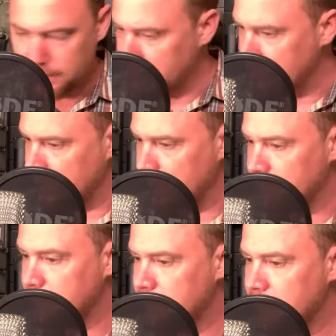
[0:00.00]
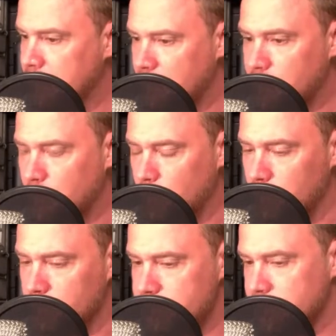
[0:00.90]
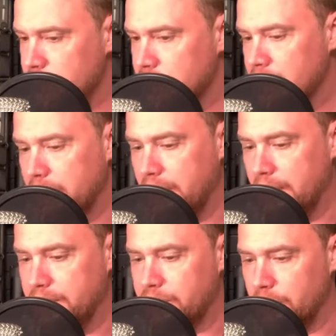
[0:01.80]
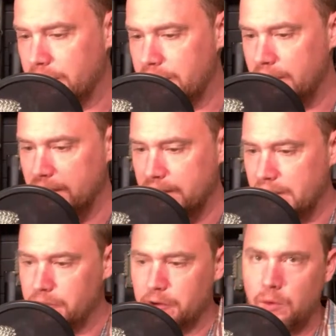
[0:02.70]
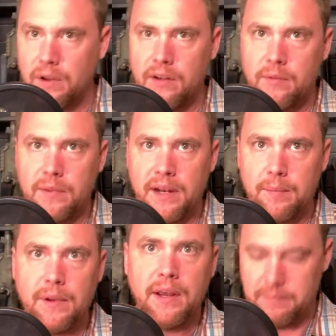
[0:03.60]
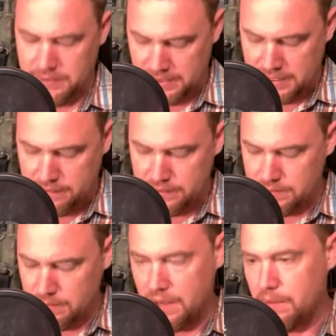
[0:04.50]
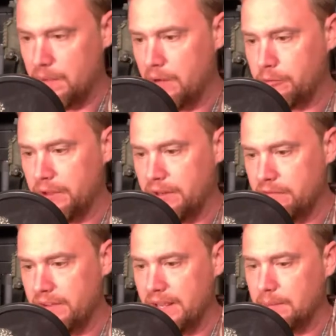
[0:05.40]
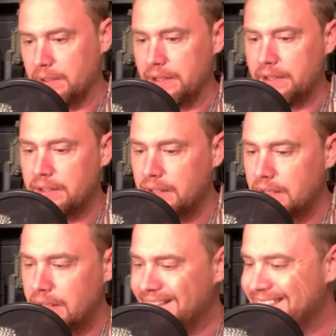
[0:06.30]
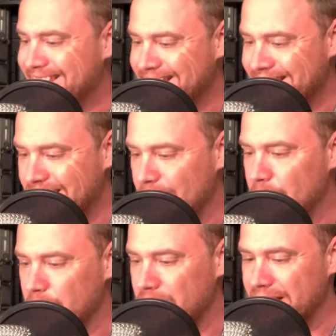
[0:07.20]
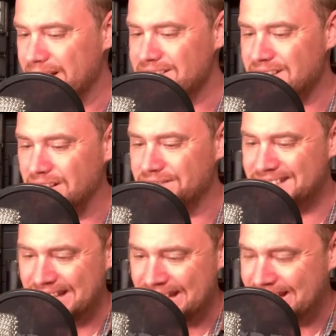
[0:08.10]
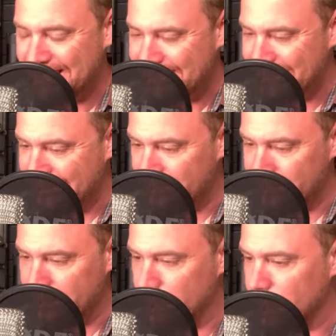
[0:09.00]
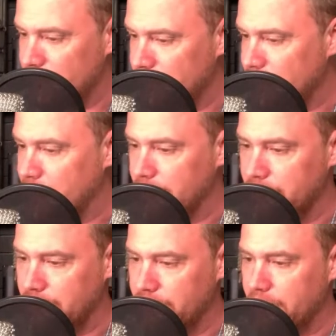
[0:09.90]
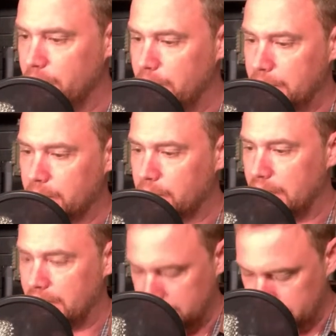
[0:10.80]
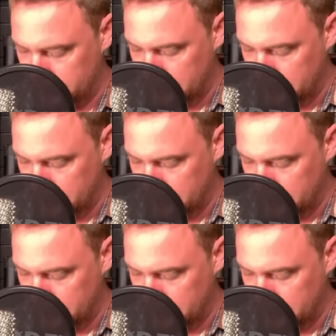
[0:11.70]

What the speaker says: of course, a tourniquet in every one of them that I'm giving to my friend and family. I think they come with like a soft tea in there if I remember correctly.